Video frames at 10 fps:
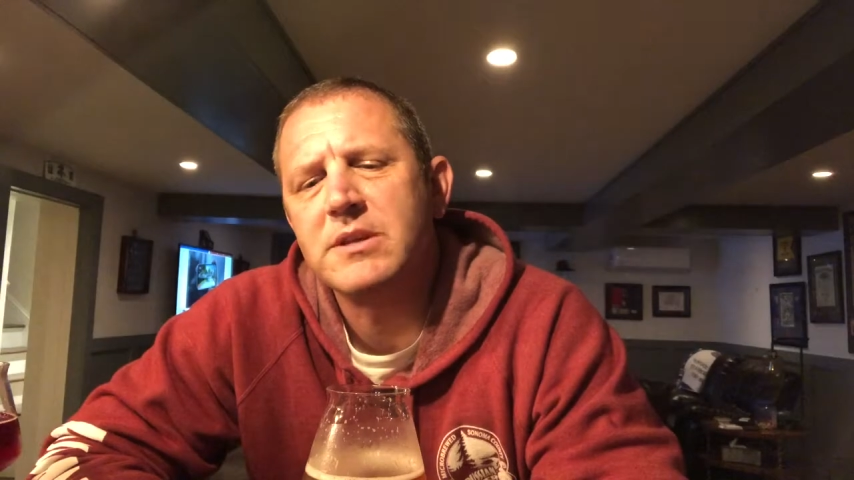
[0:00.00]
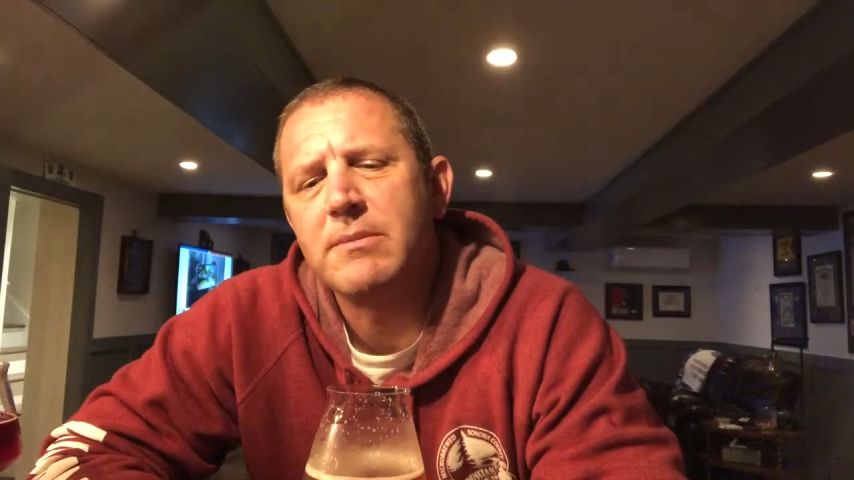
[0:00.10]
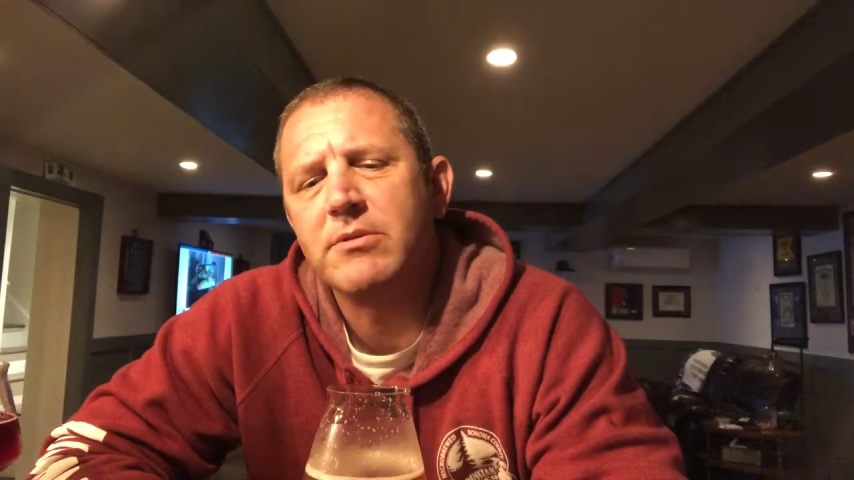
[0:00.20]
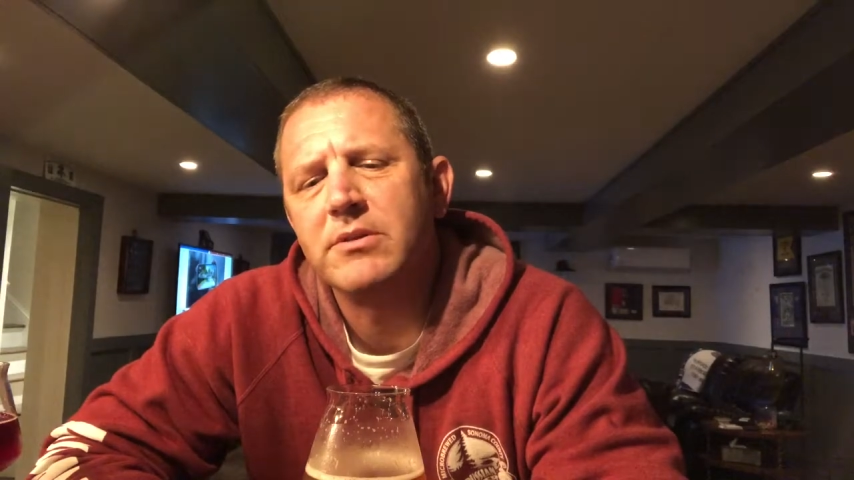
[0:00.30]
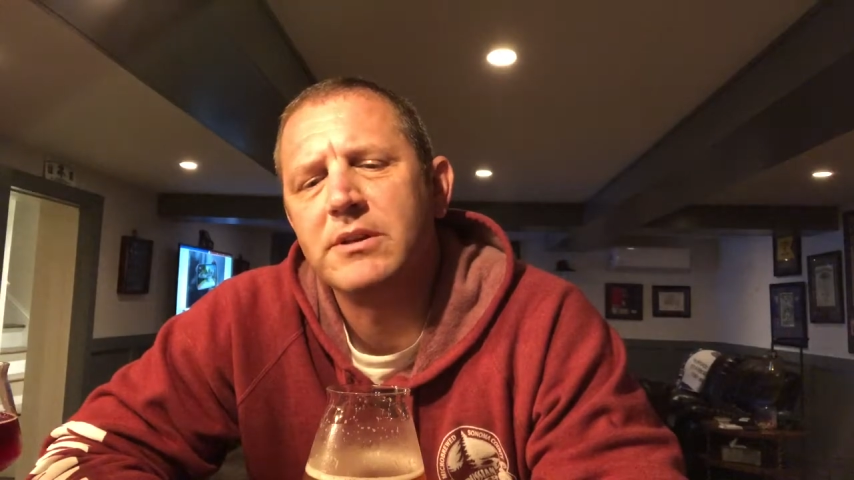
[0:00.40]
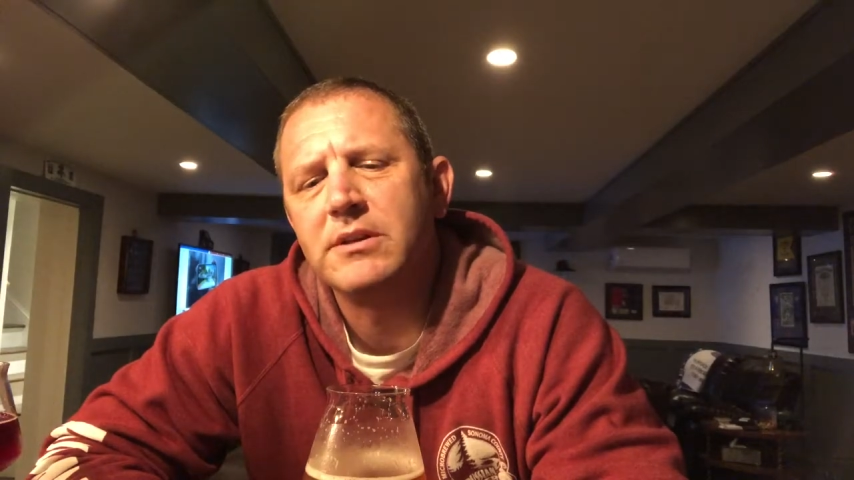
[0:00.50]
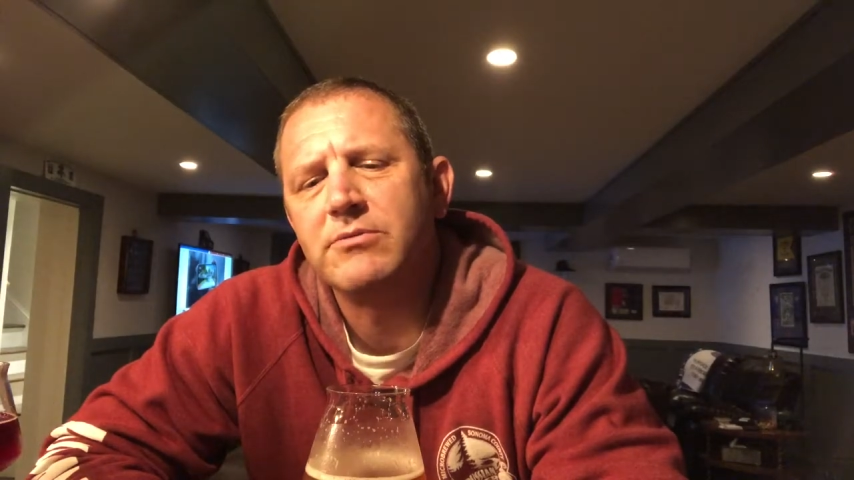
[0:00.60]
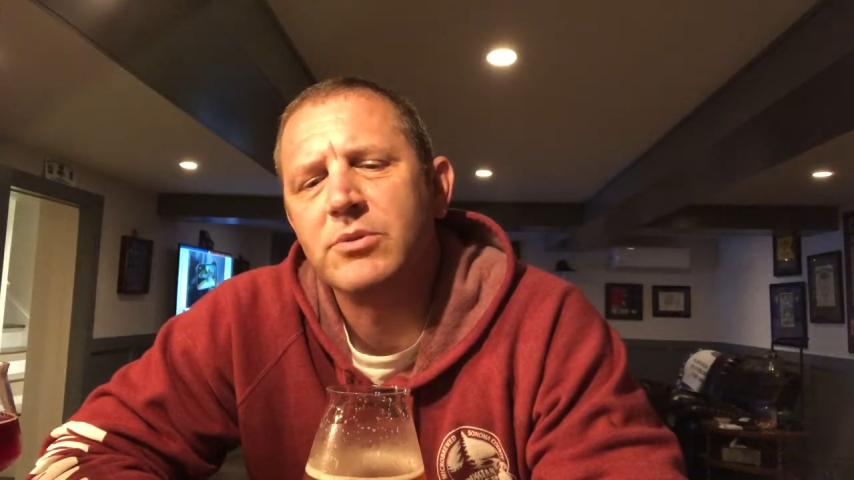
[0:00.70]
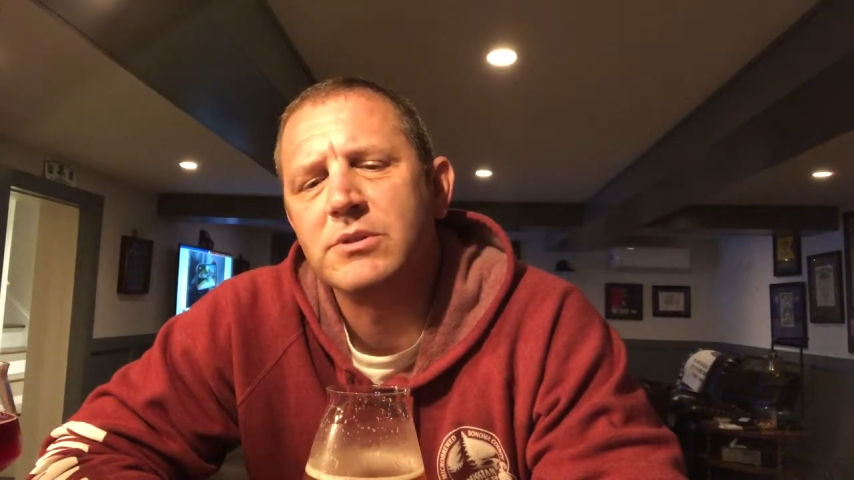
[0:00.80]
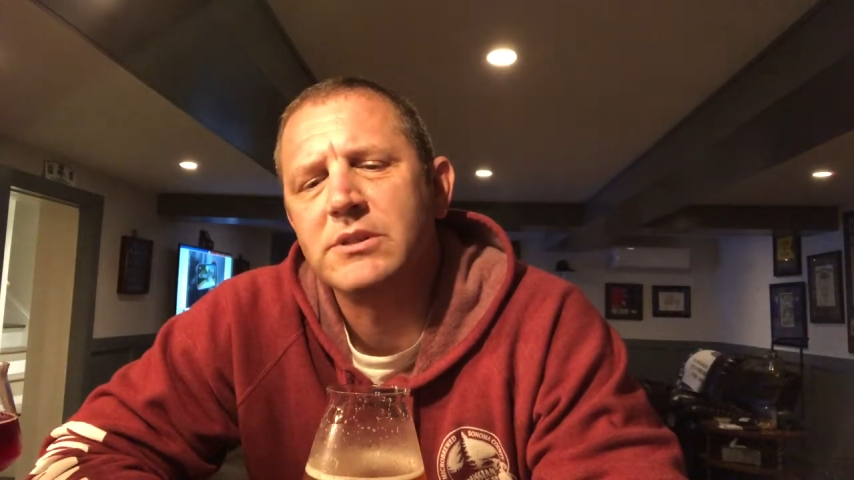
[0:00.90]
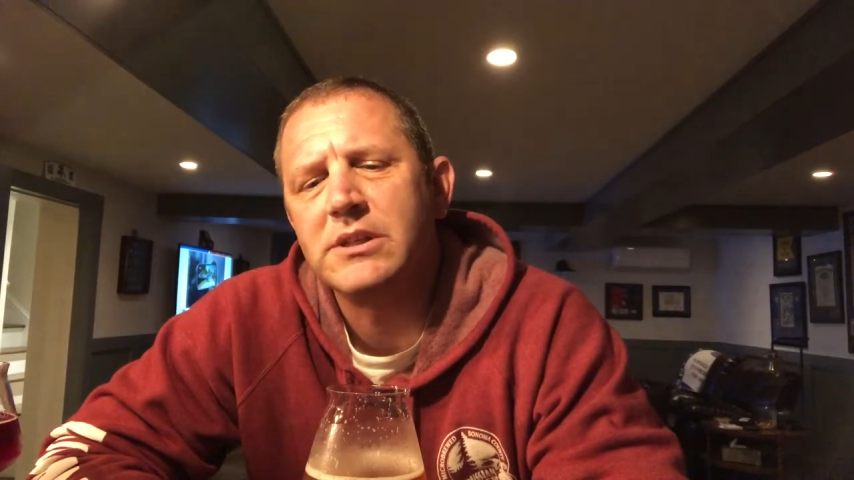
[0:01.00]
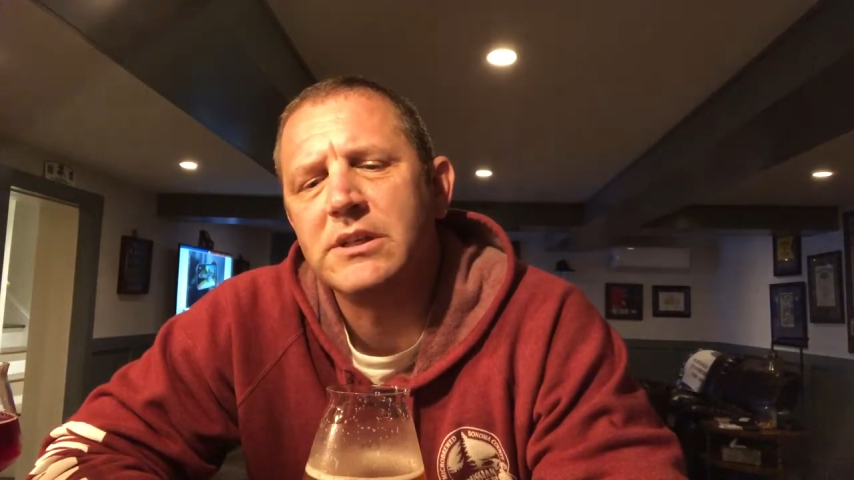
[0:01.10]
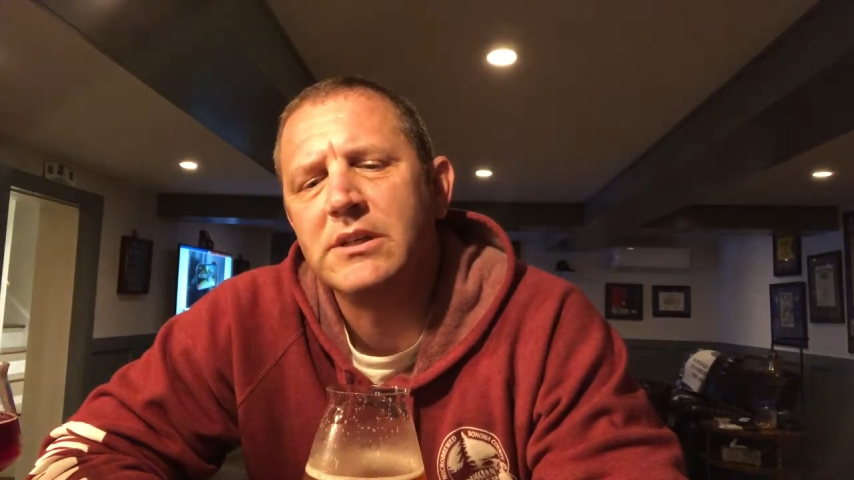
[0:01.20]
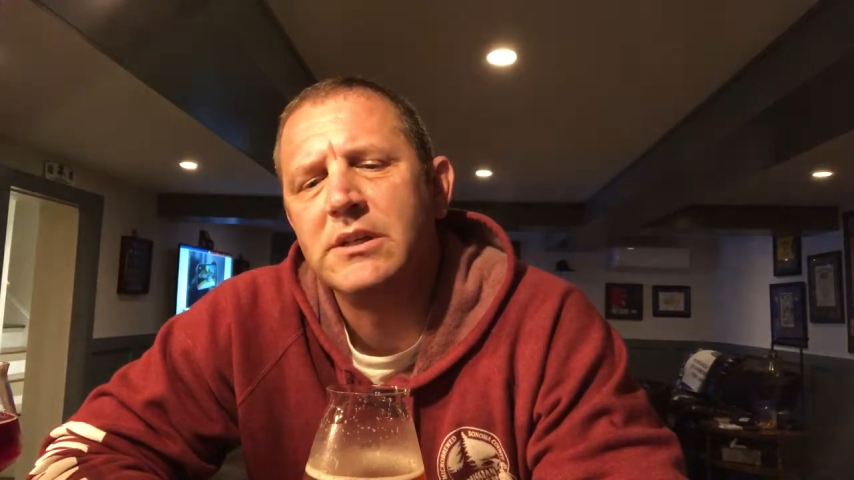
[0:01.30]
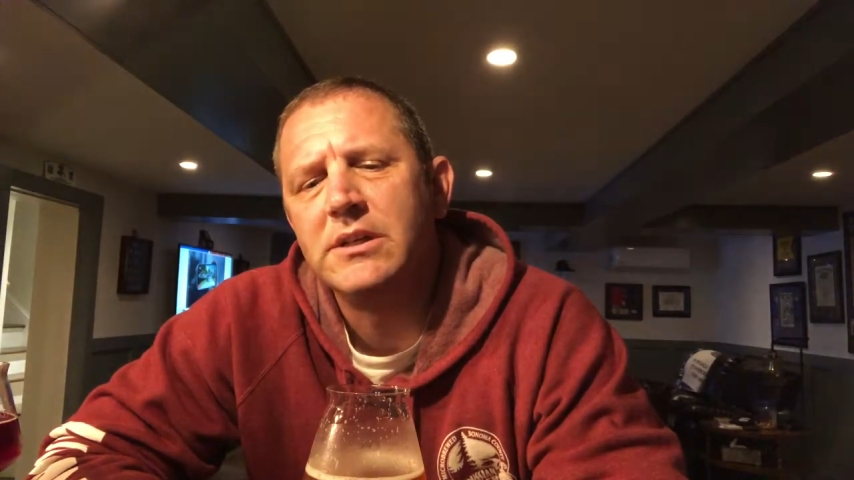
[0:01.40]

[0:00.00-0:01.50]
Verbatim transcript: day three and day 14.